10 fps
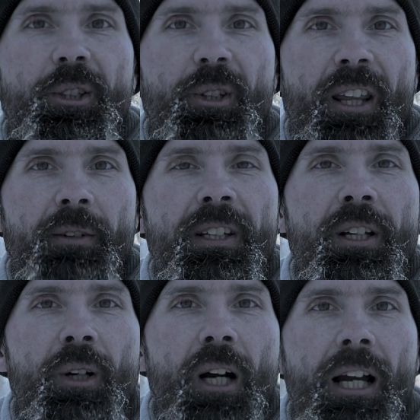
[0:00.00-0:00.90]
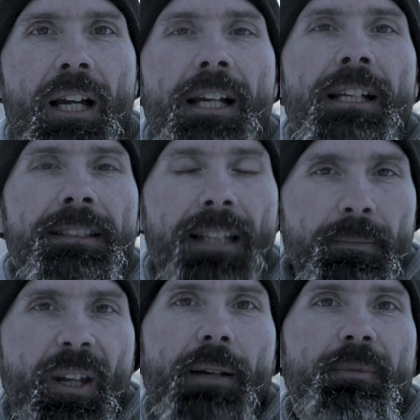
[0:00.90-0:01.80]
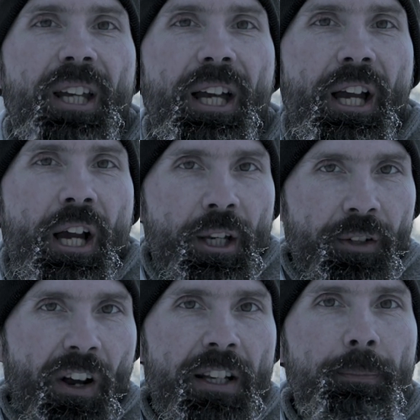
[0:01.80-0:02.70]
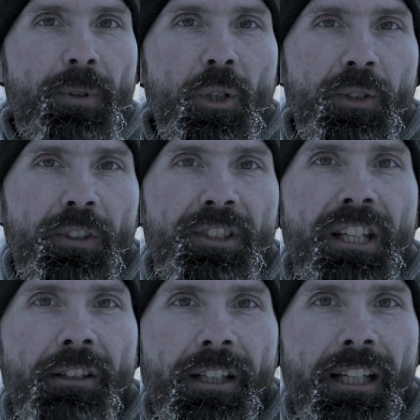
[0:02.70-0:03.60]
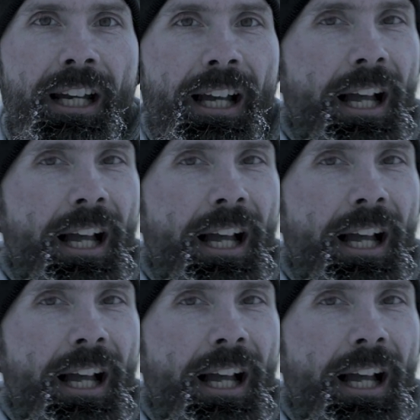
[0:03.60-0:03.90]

to another video. Sometimes you find a beautiful scenery